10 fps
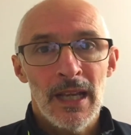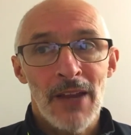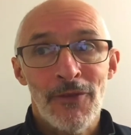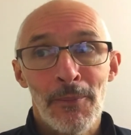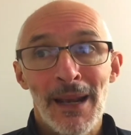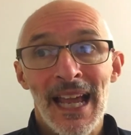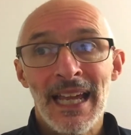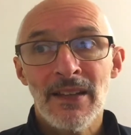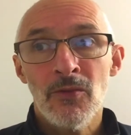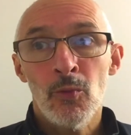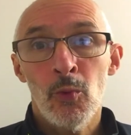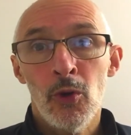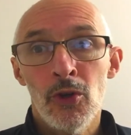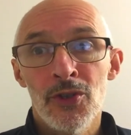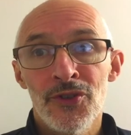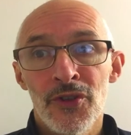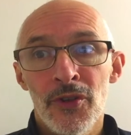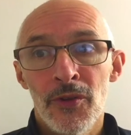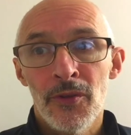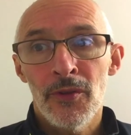If a plan was
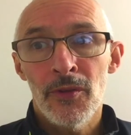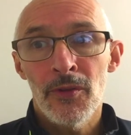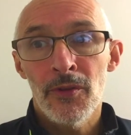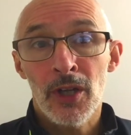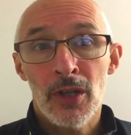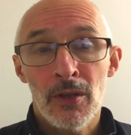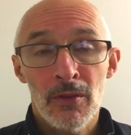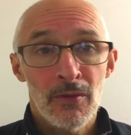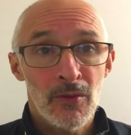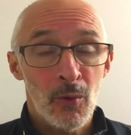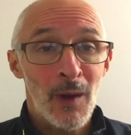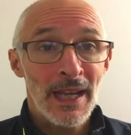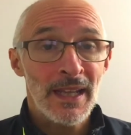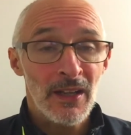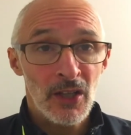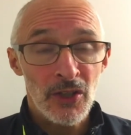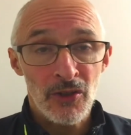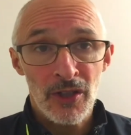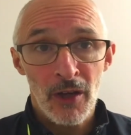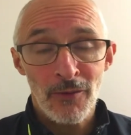the way that
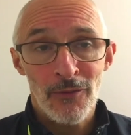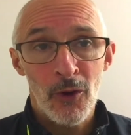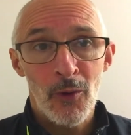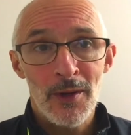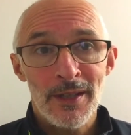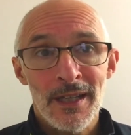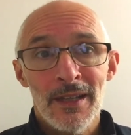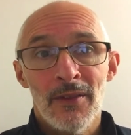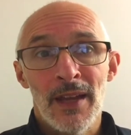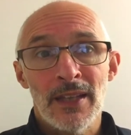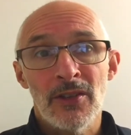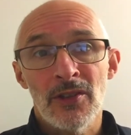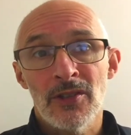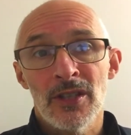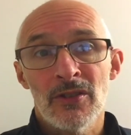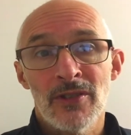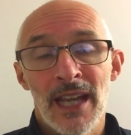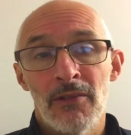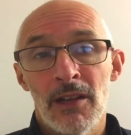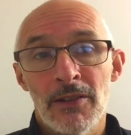you go forward, then you could just
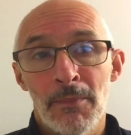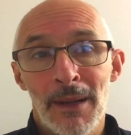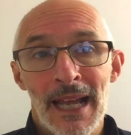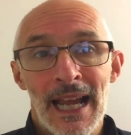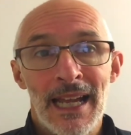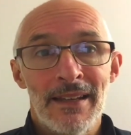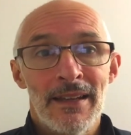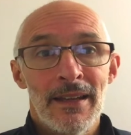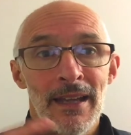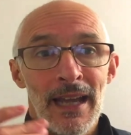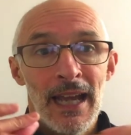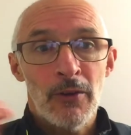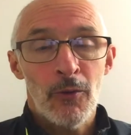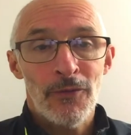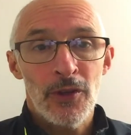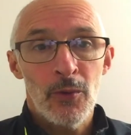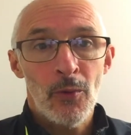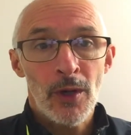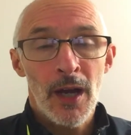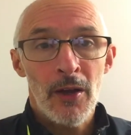download a plan and off
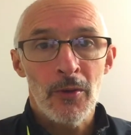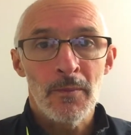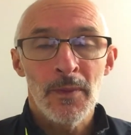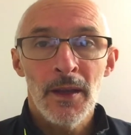you'll go.